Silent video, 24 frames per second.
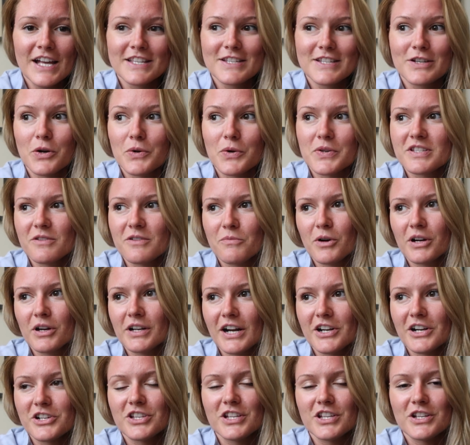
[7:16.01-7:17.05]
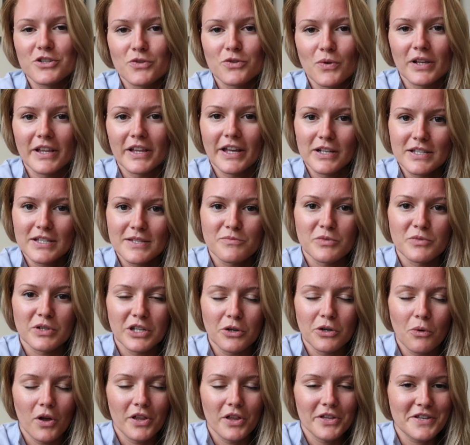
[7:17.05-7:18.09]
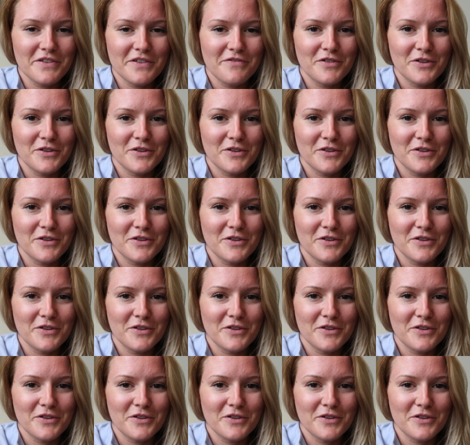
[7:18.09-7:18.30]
to go somewhere and actually enjoy like some really quality